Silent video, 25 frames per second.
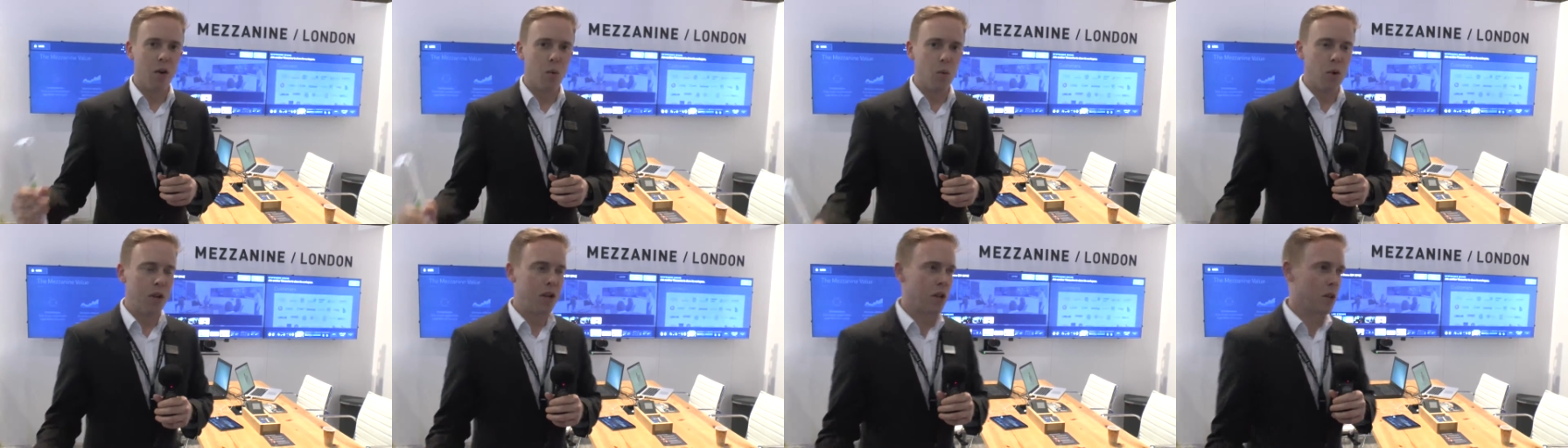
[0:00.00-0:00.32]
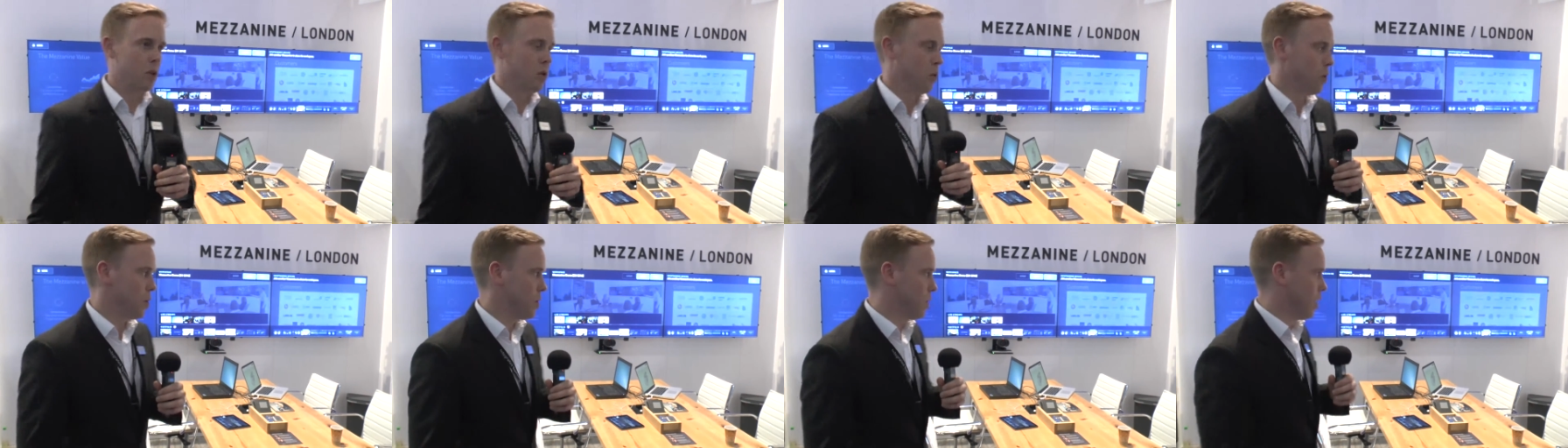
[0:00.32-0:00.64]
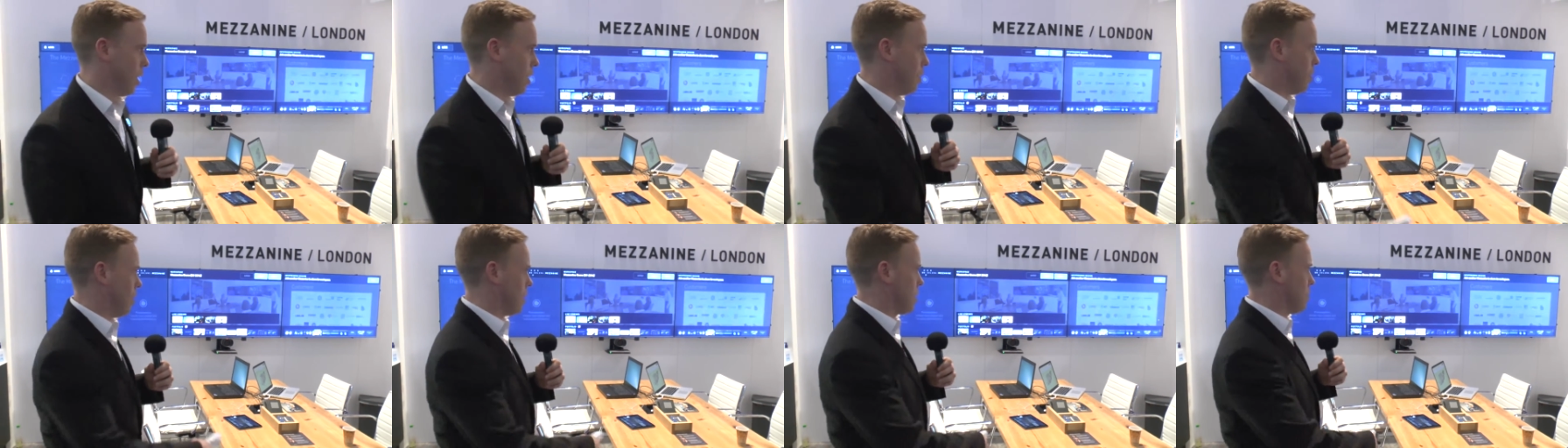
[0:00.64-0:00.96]
We can
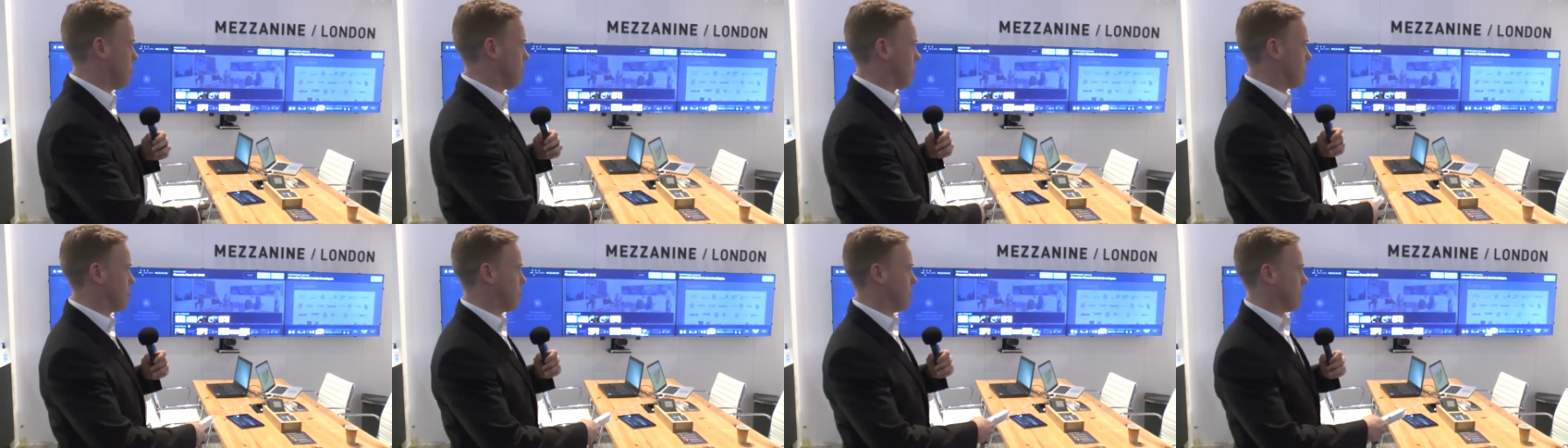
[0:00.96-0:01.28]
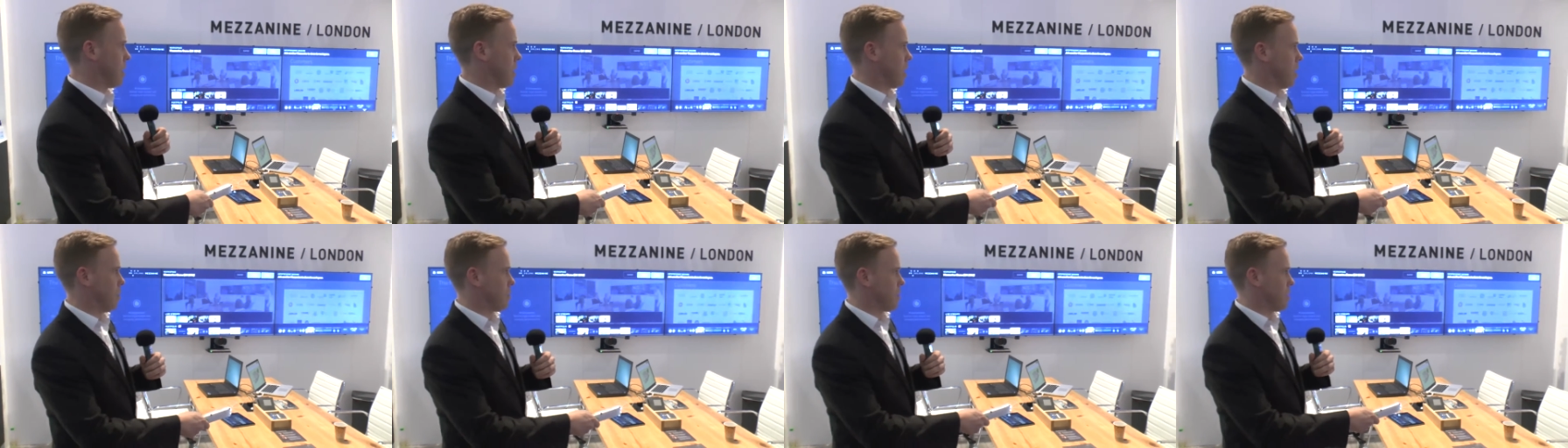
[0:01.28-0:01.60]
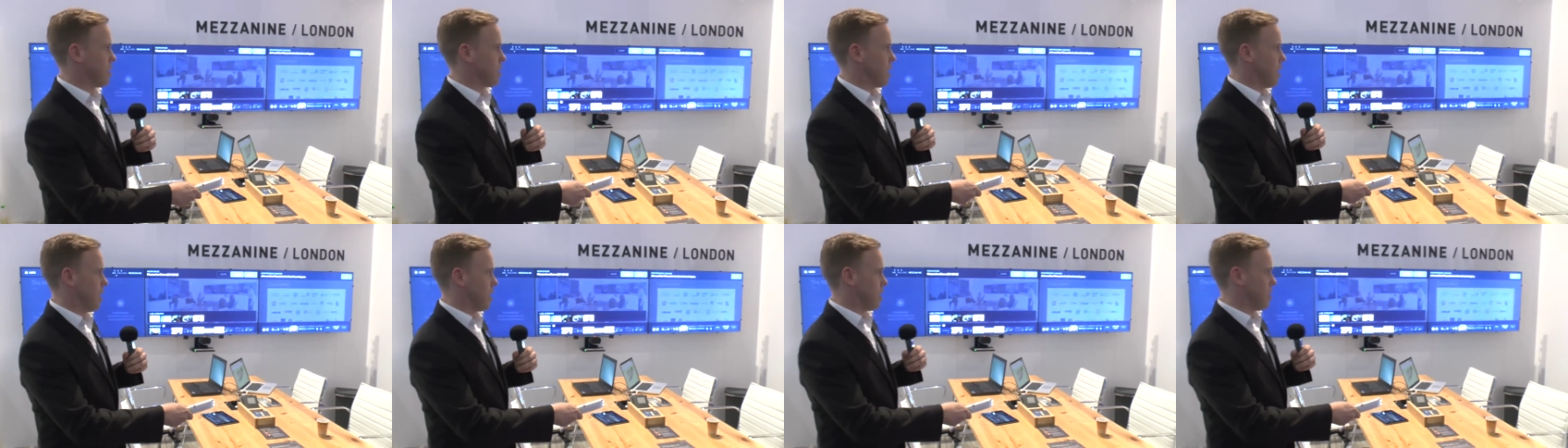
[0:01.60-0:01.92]
also, as well as being able to
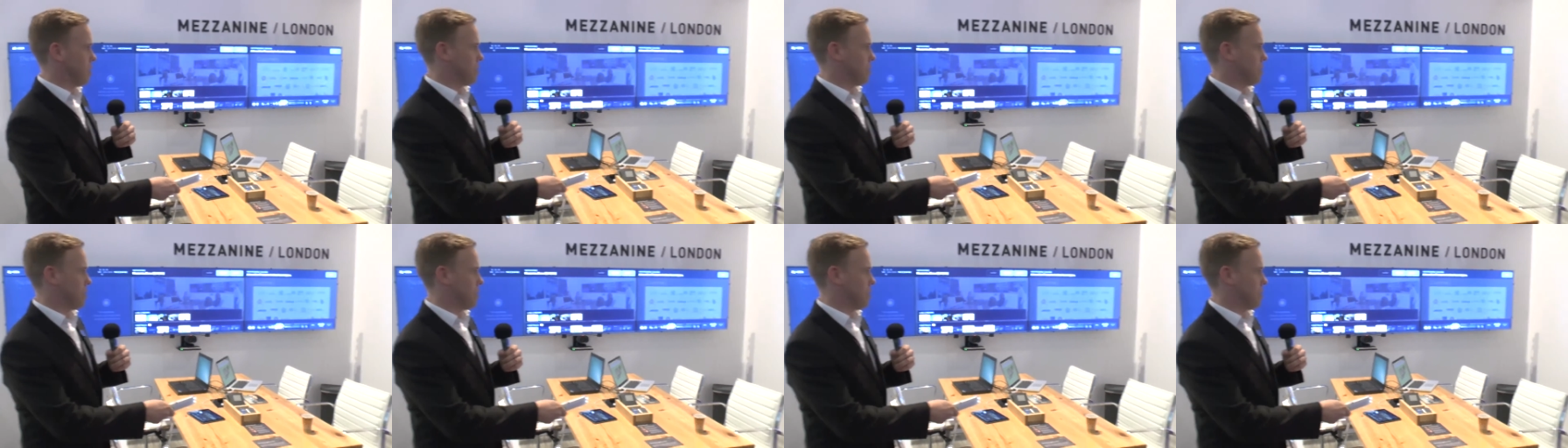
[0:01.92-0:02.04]
take